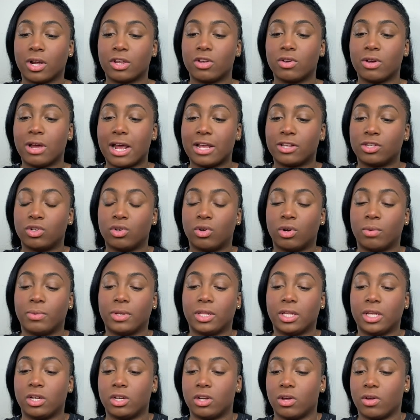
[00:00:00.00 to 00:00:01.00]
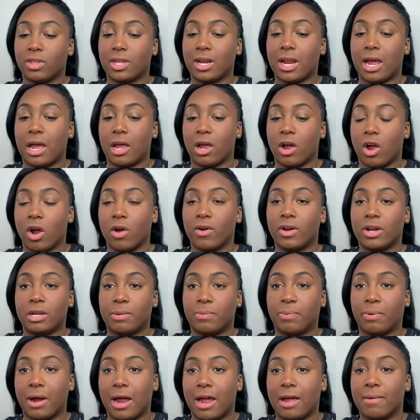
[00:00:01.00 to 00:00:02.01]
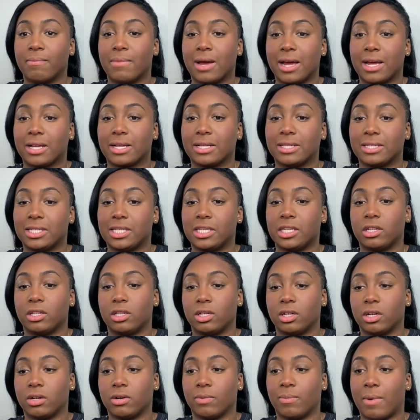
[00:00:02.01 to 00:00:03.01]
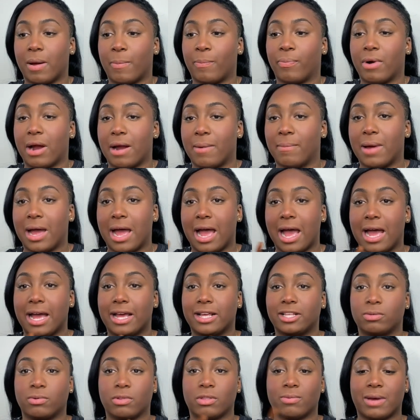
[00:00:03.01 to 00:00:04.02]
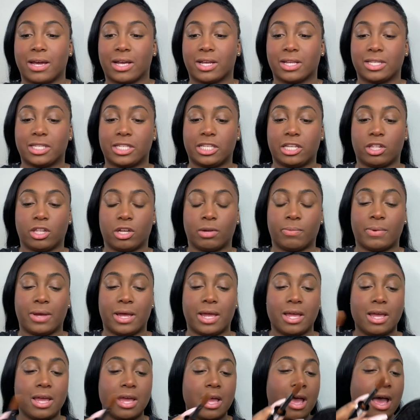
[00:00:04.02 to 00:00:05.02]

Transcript: guys normally know that I already prime my eyes with my concealer, but